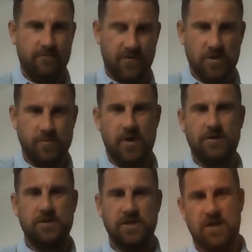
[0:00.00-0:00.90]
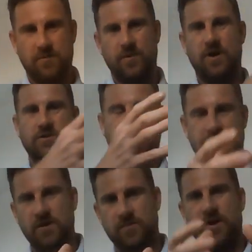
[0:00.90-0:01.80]
first part to second part to
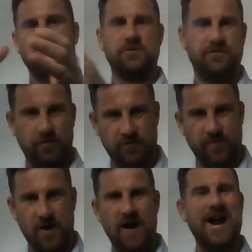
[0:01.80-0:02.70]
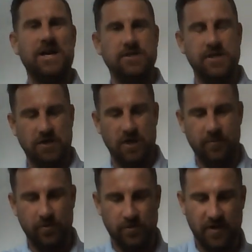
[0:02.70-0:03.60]
third part to fourth part, as an
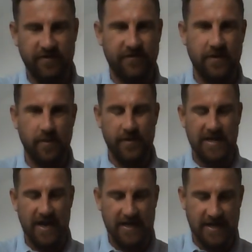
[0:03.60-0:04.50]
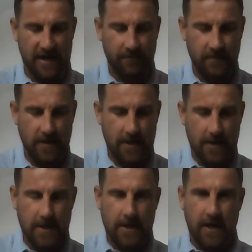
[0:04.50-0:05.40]
example. So everything will be laid out.
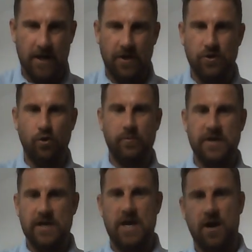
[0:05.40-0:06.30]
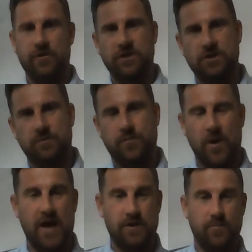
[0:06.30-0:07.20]
And I'd normally encourage
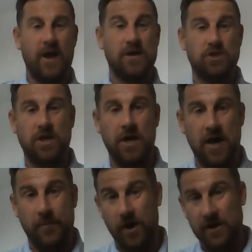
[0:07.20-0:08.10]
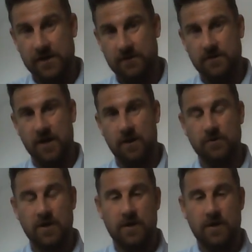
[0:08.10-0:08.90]
players turn up early. You know,